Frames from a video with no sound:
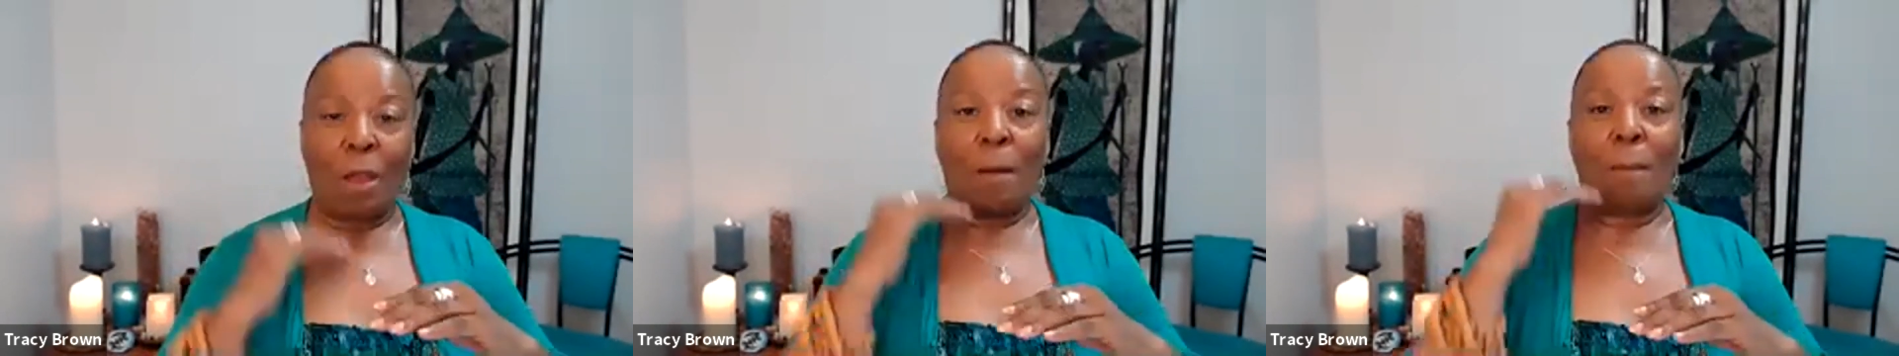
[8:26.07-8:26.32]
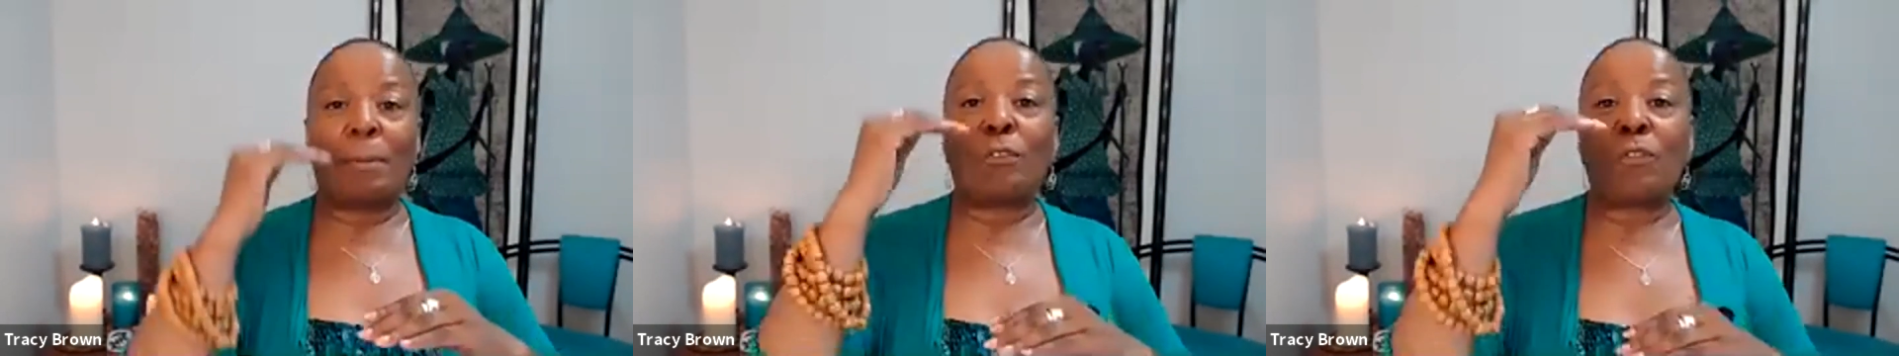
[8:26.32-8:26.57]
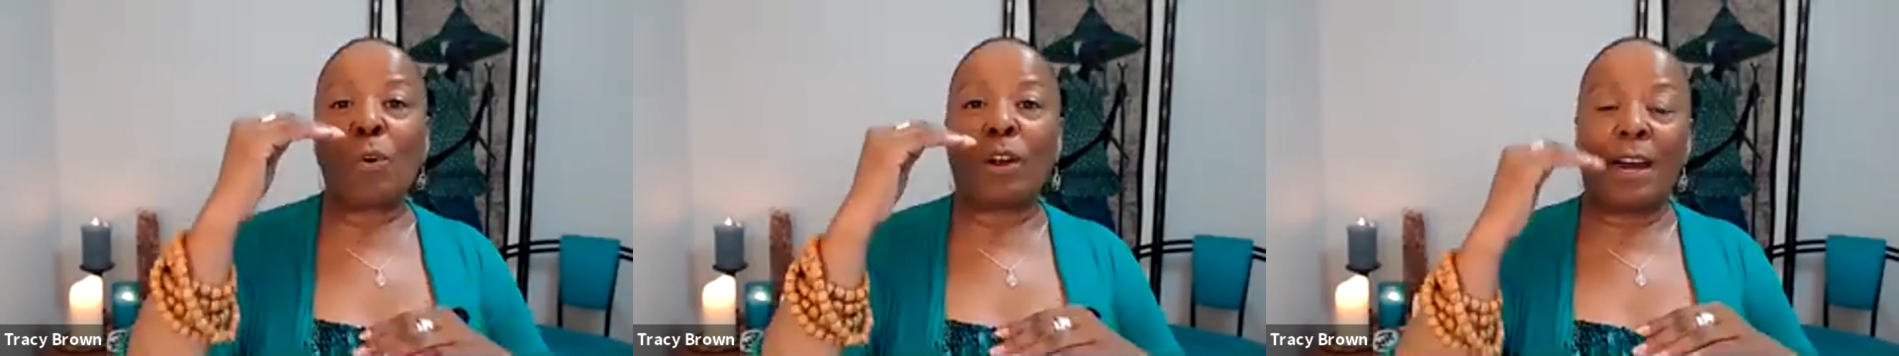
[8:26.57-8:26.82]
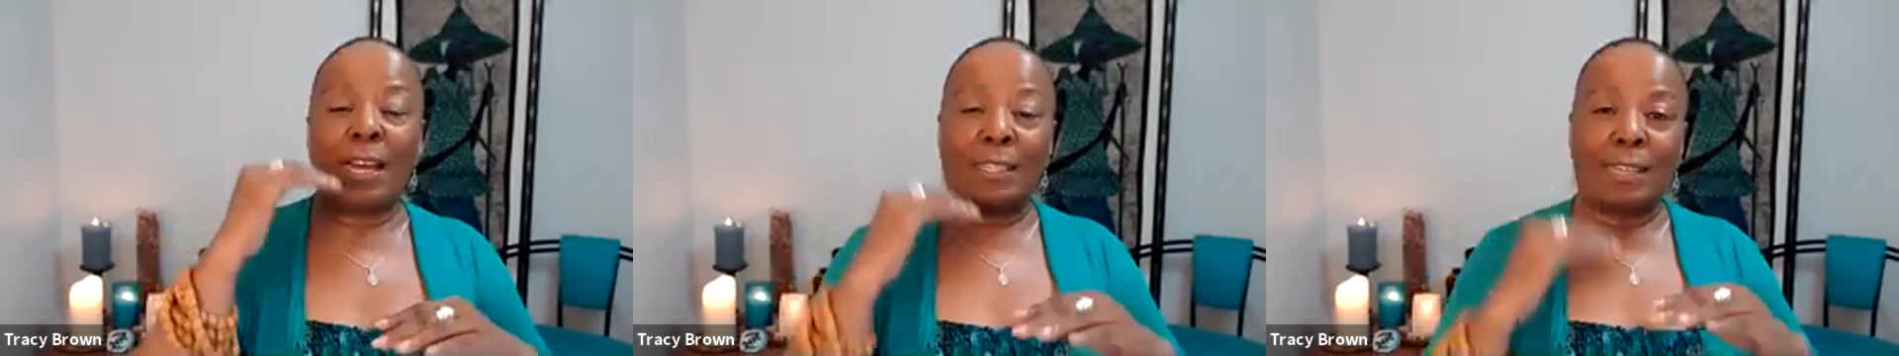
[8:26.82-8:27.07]

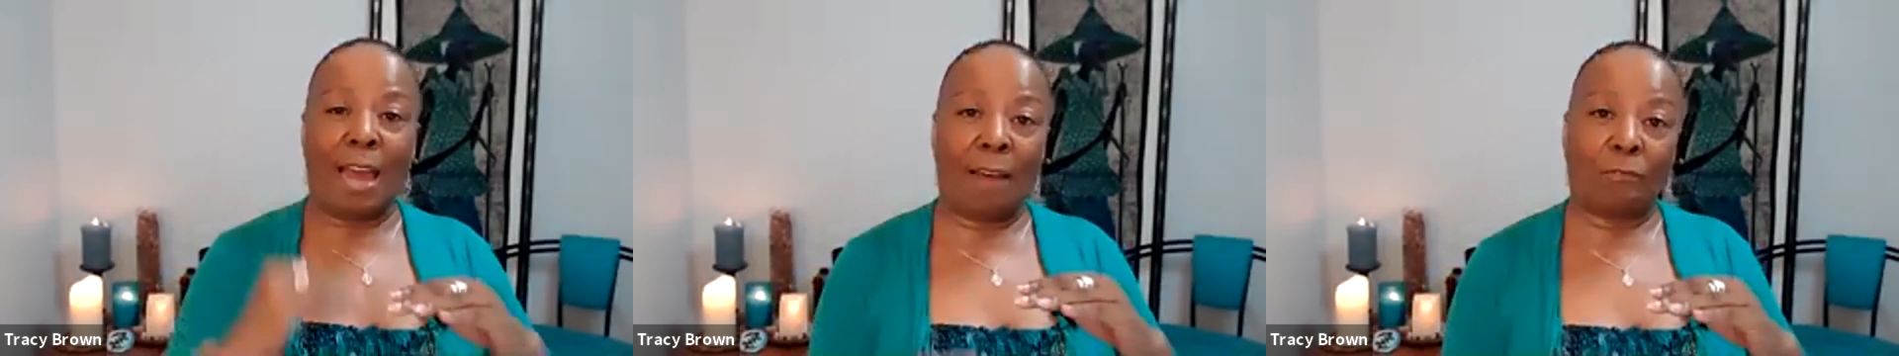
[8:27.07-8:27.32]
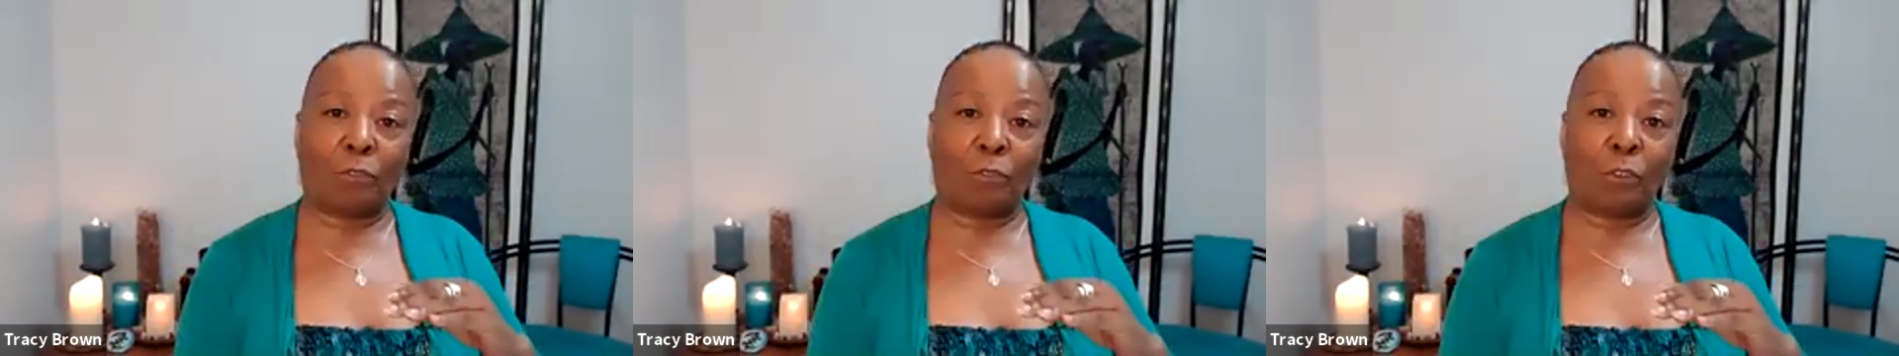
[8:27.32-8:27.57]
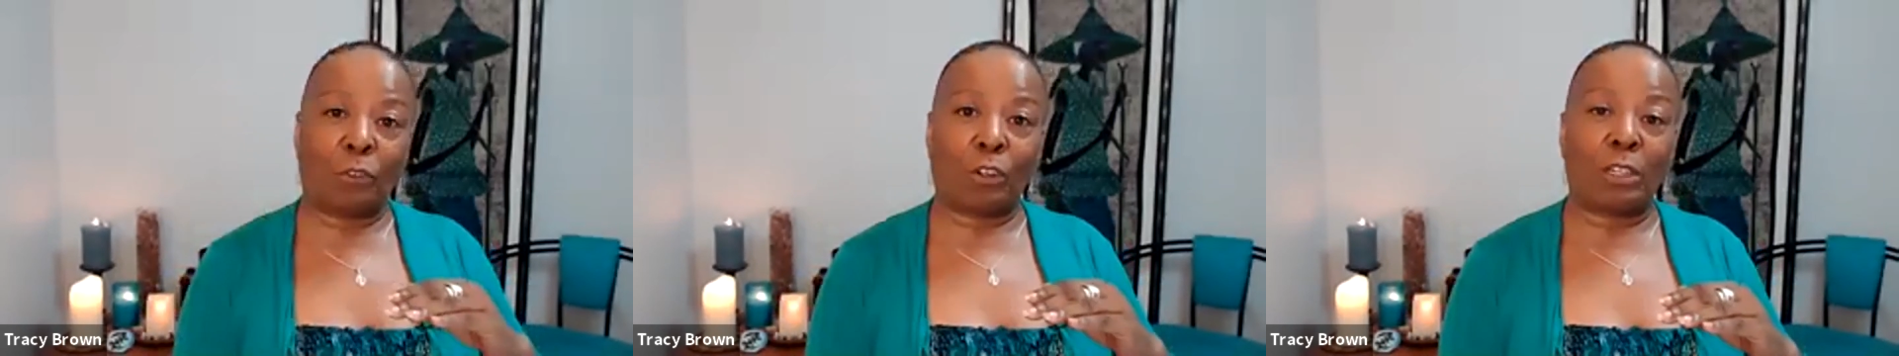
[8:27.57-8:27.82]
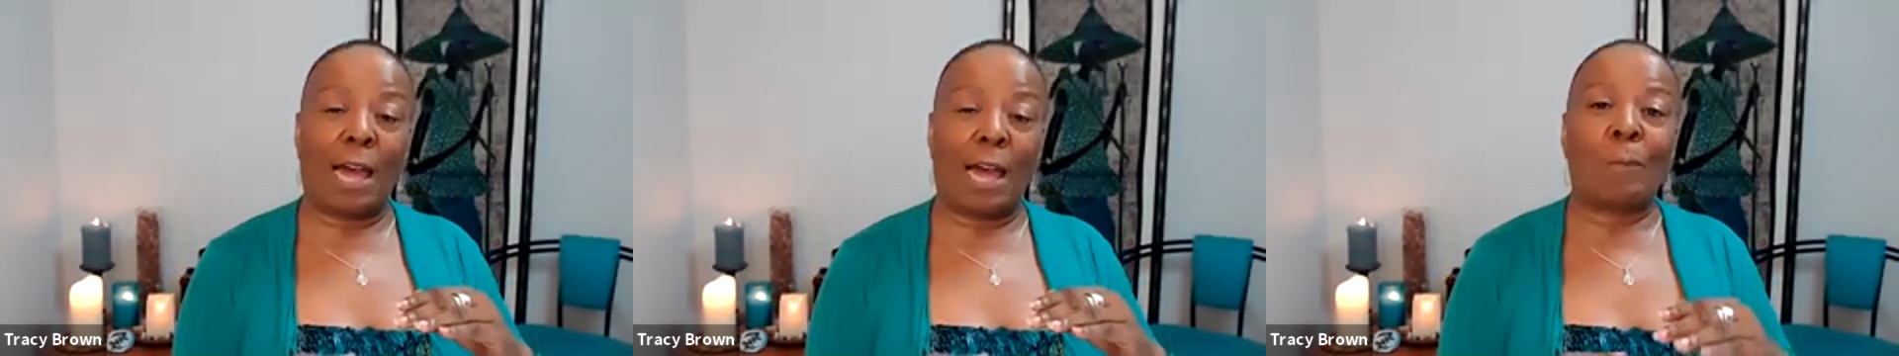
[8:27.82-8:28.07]
before and after
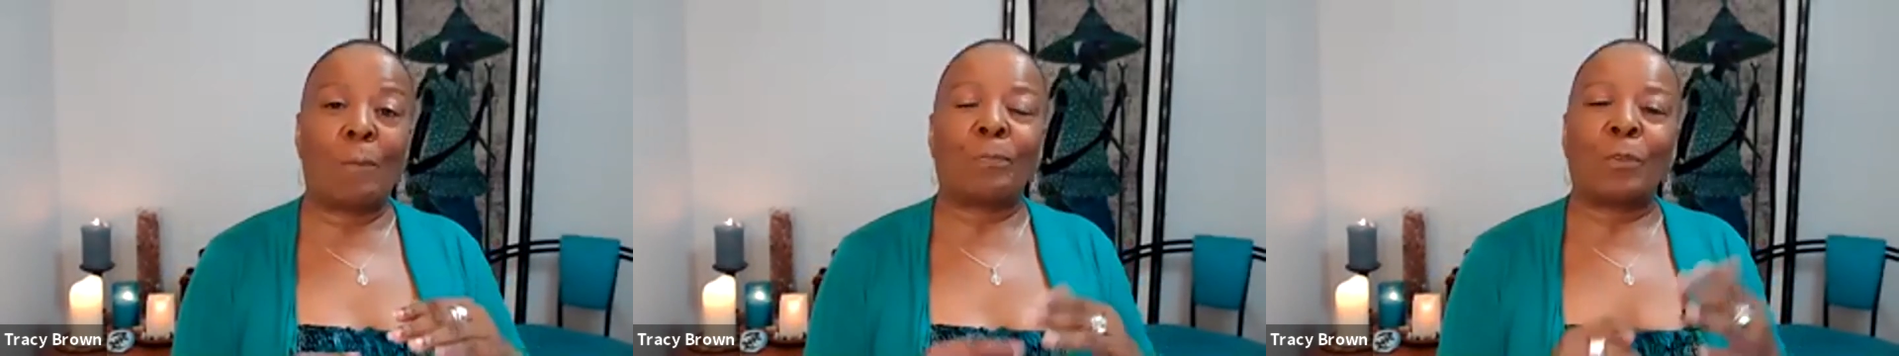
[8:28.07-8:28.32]
class.